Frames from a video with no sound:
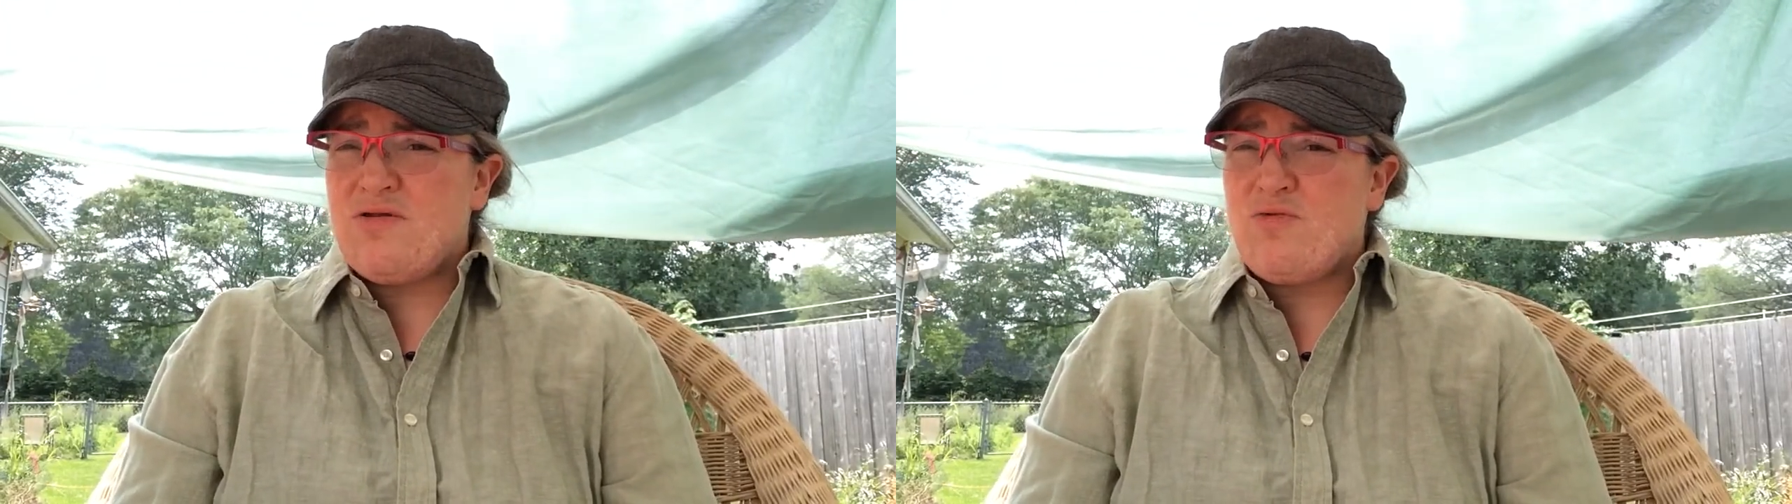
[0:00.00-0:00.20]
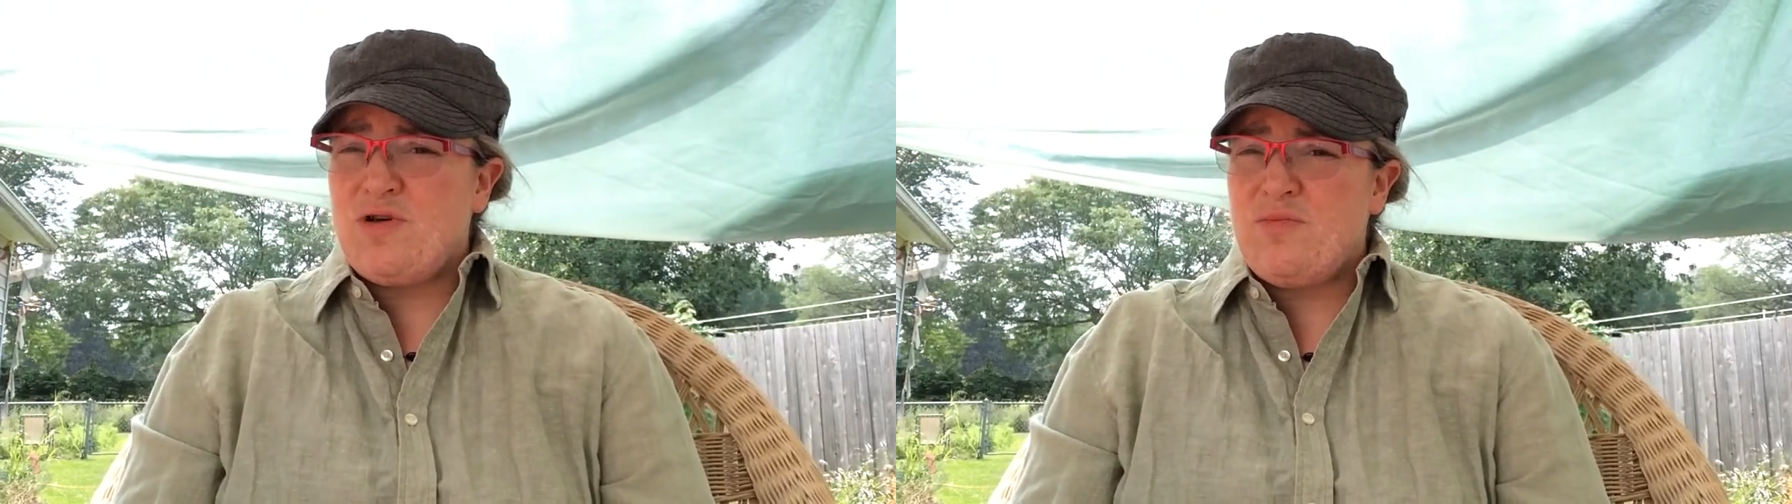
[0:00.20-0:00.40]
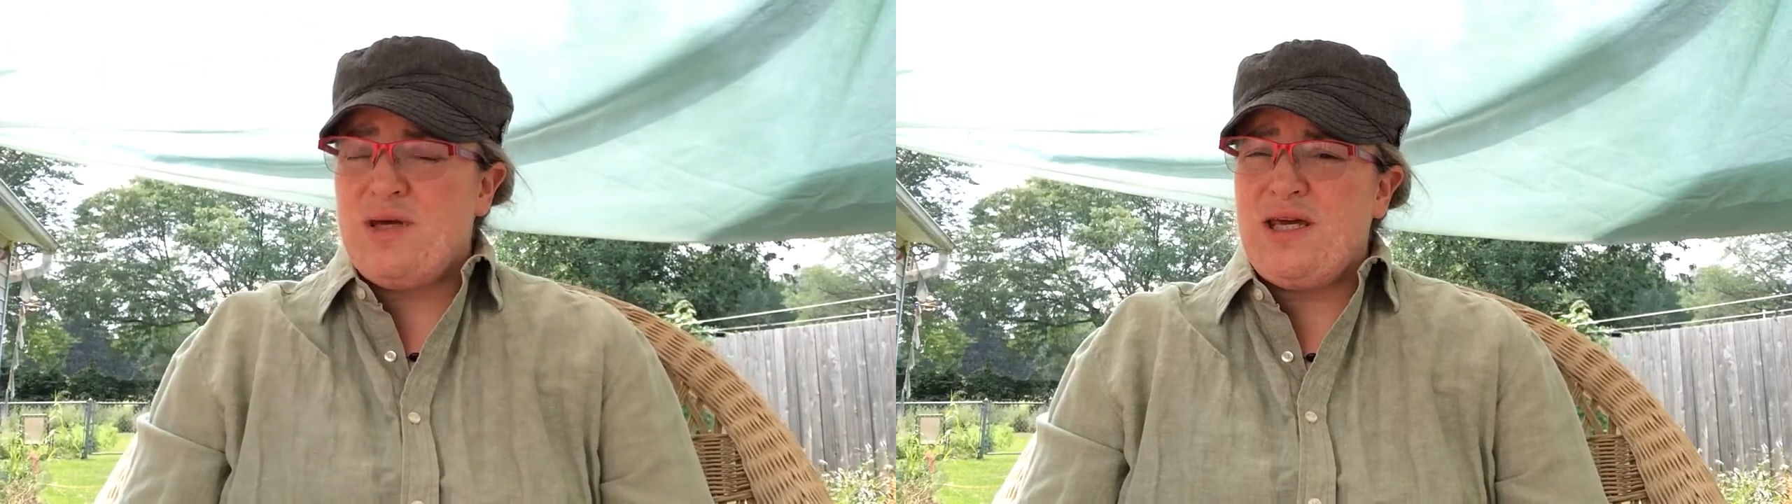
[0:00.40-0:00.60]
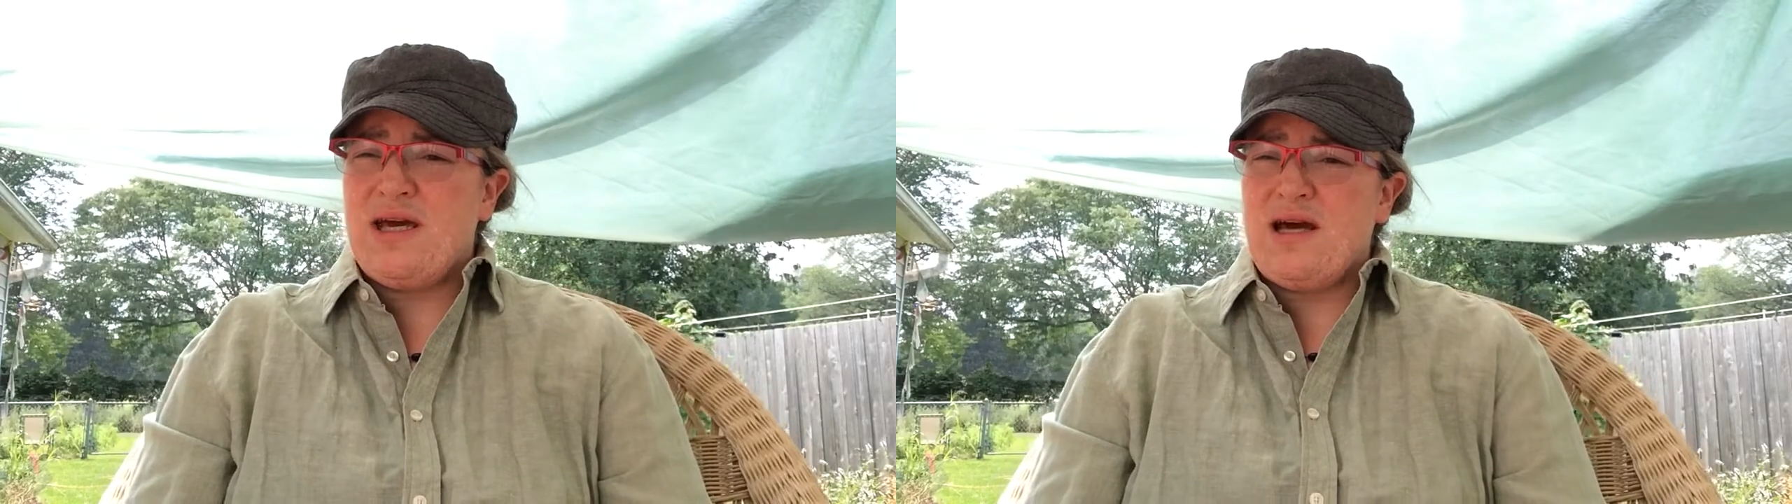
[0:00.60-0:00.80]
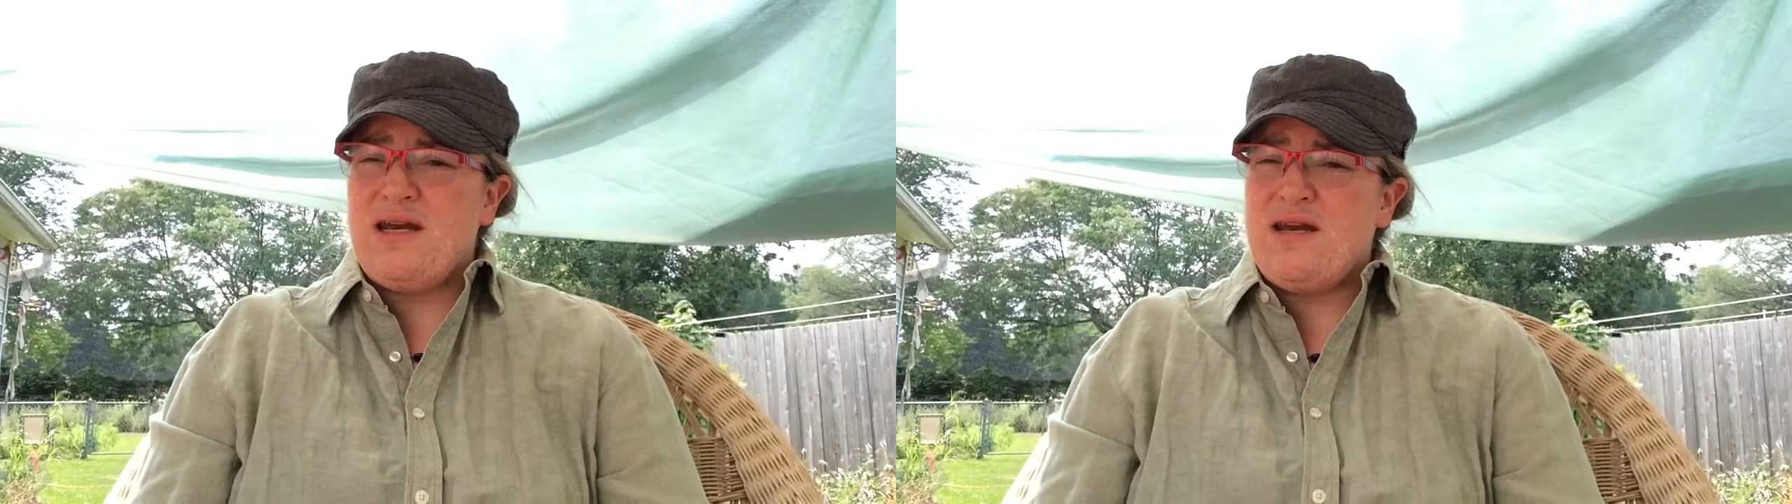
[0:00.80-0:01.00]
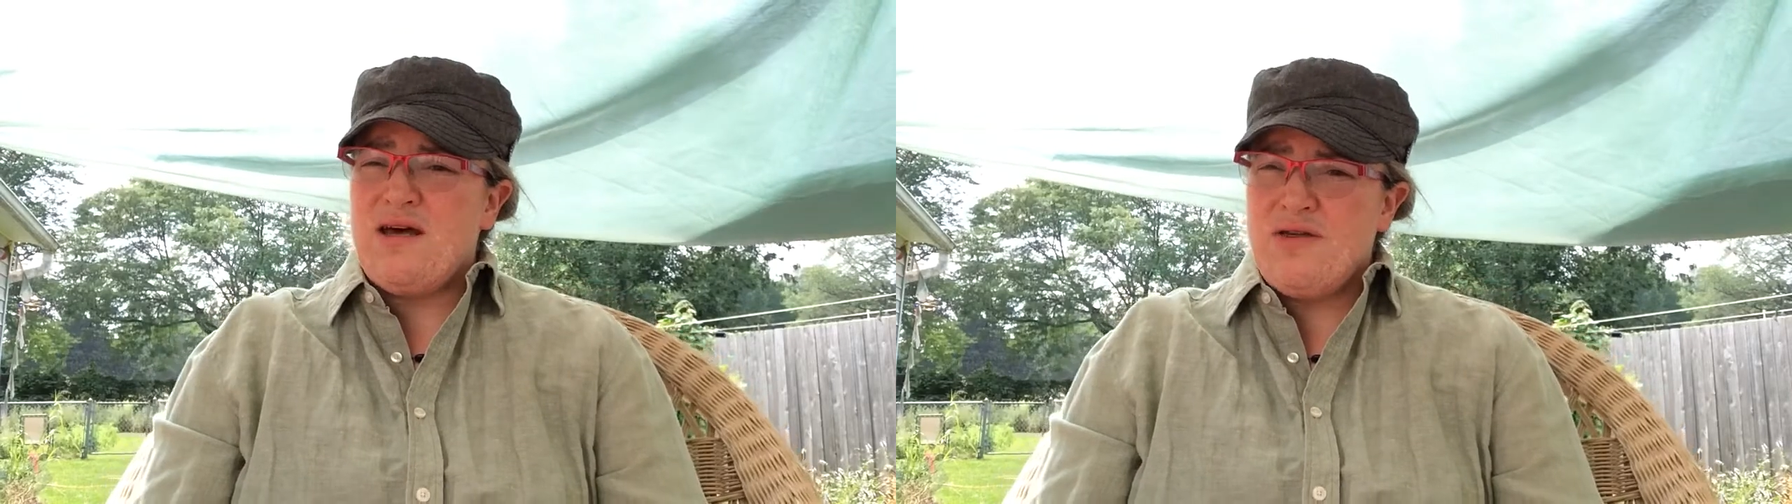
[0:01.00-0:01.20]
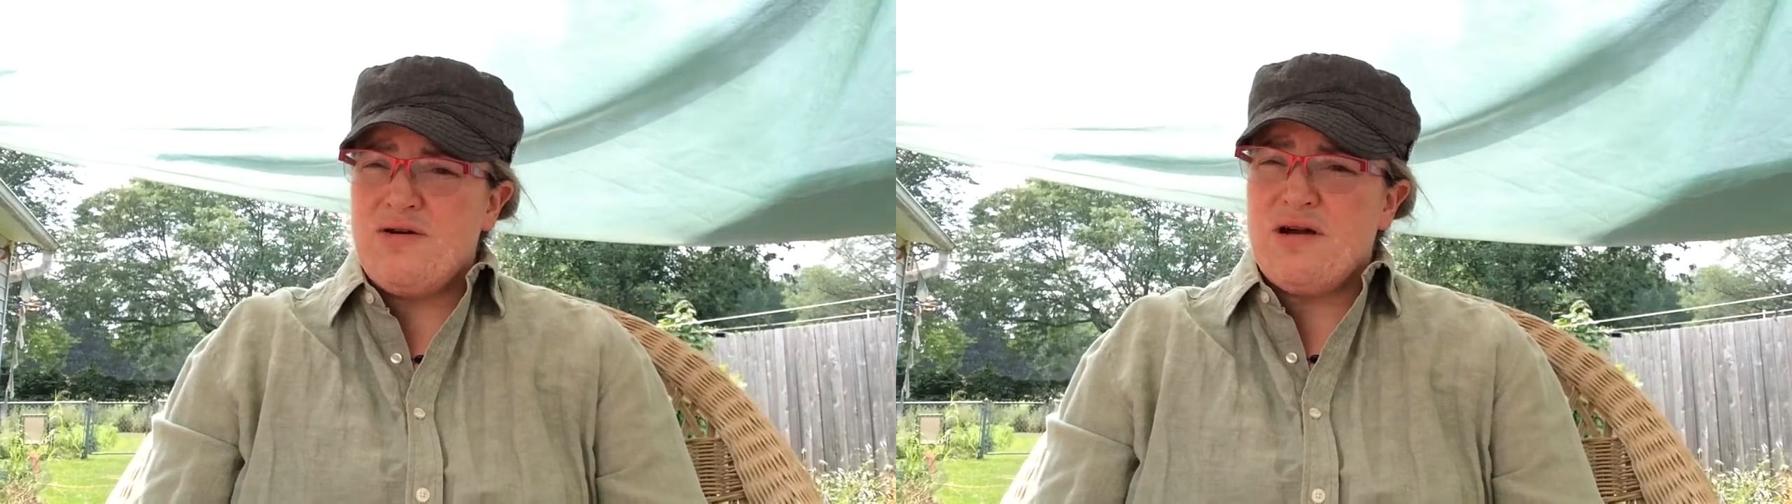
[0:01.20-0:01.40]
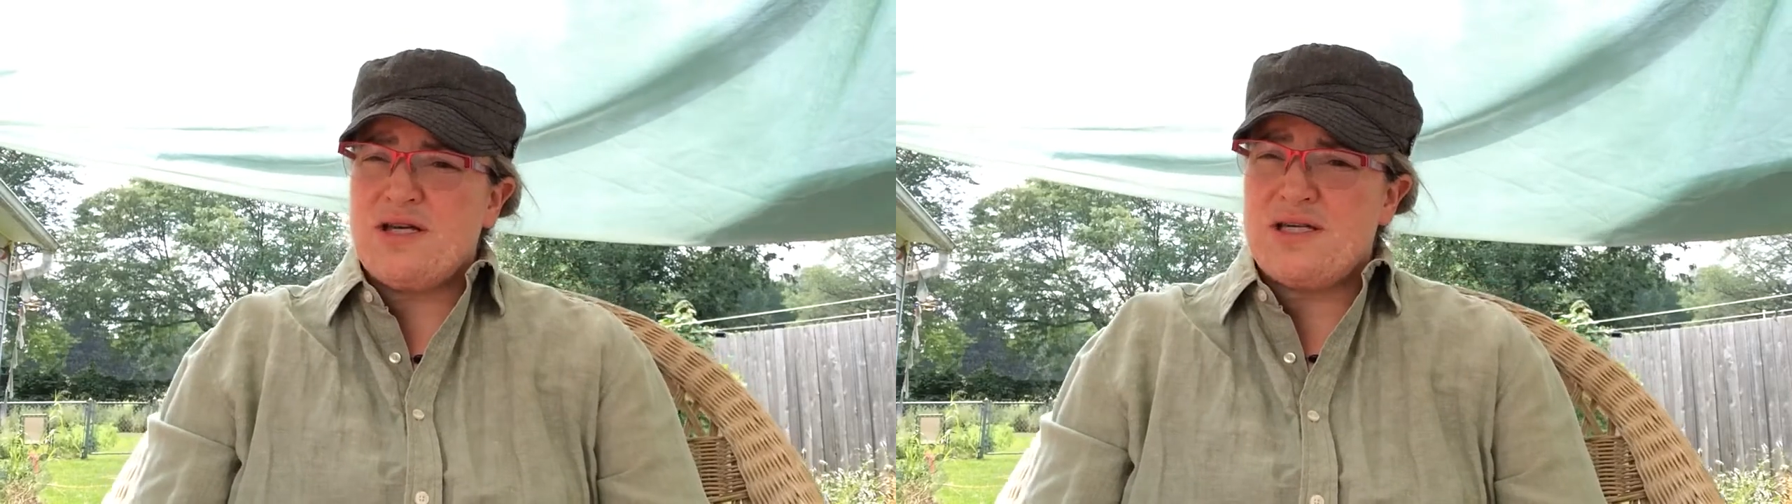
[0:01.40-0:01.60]
there will be
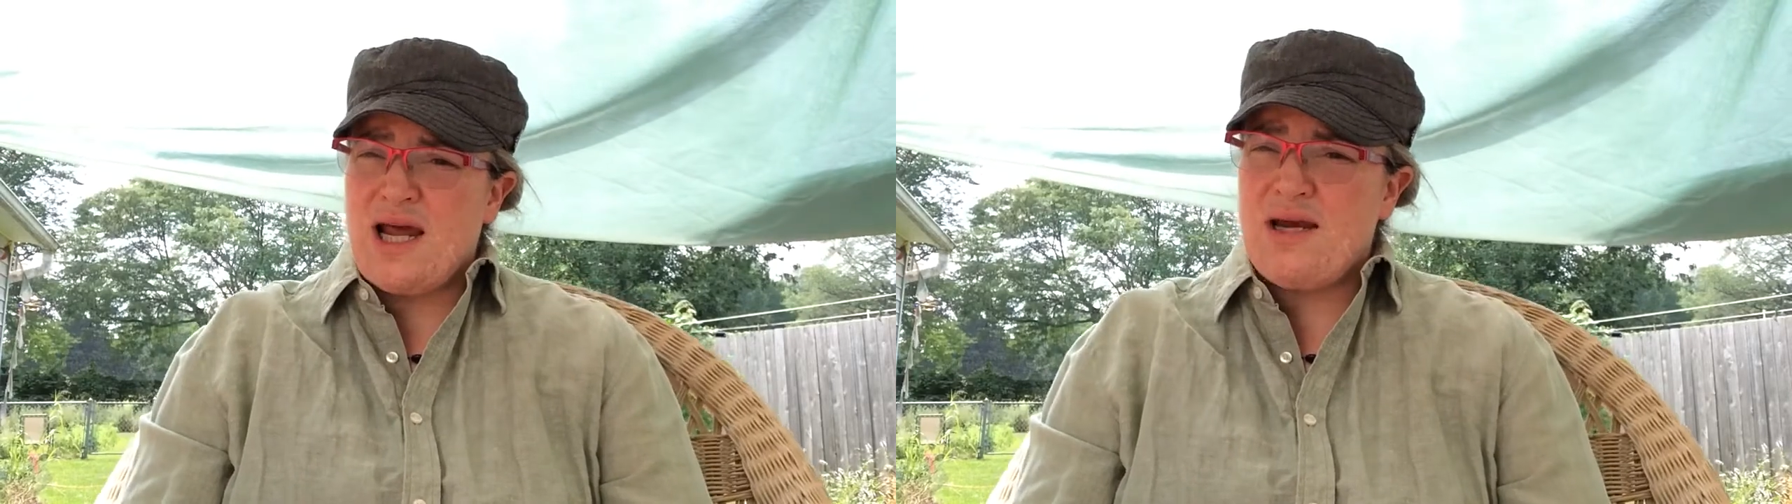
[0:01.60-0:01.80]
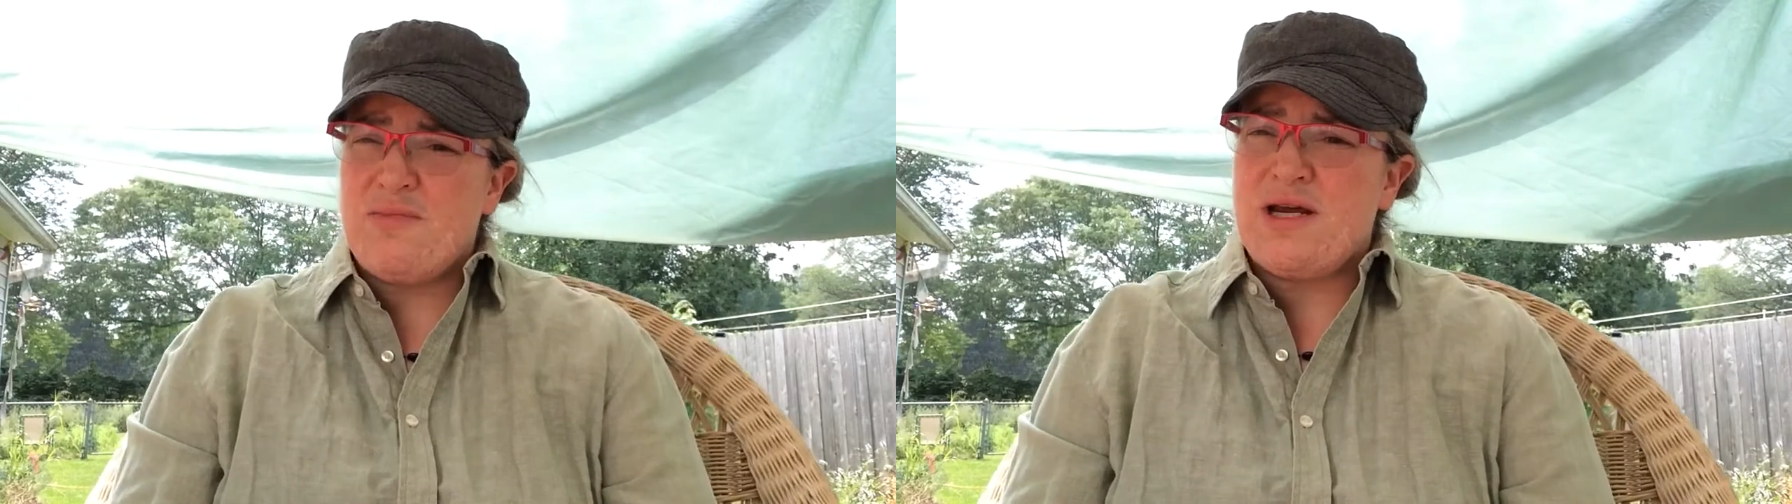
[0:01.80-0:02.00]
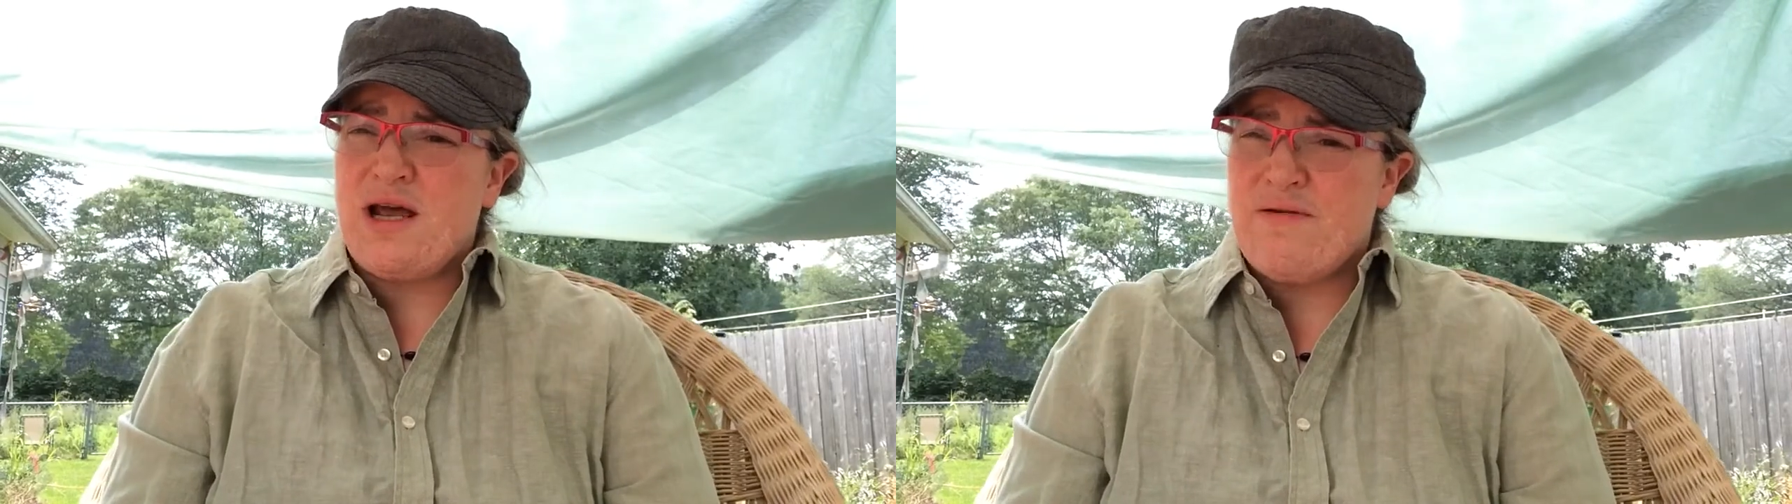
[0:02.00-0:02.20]
another assignment